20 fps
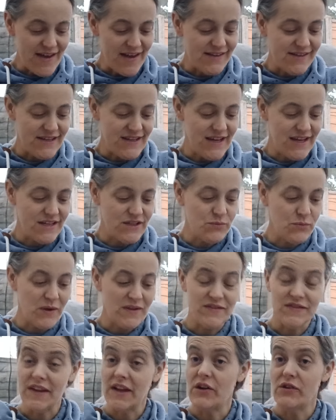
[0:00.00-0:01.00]
It is
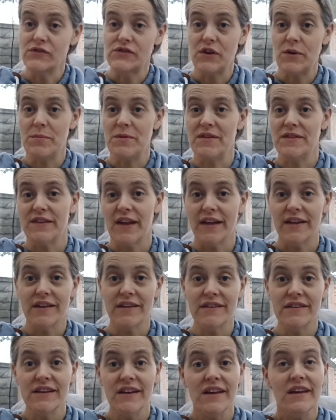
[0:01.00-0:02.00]
Wednesday, October the
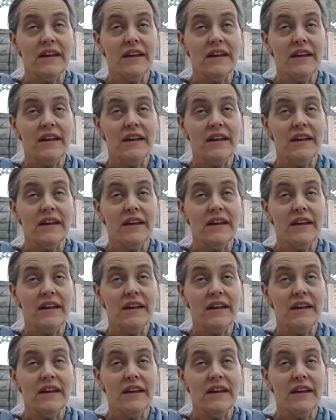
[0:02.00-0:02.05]
2nd.